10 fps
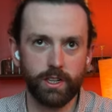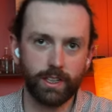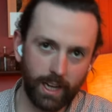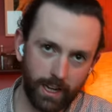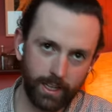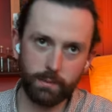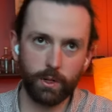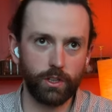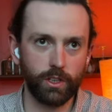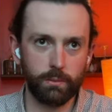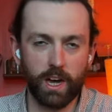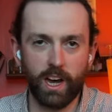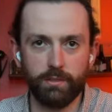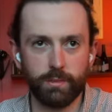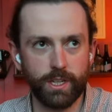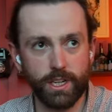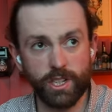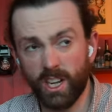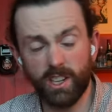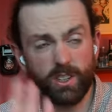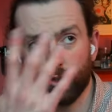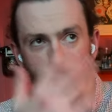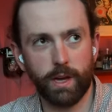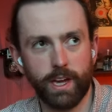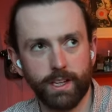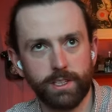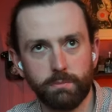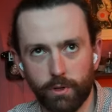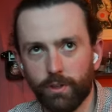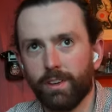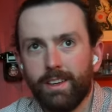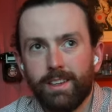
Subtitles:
guide them along the path potentially. It all depends, but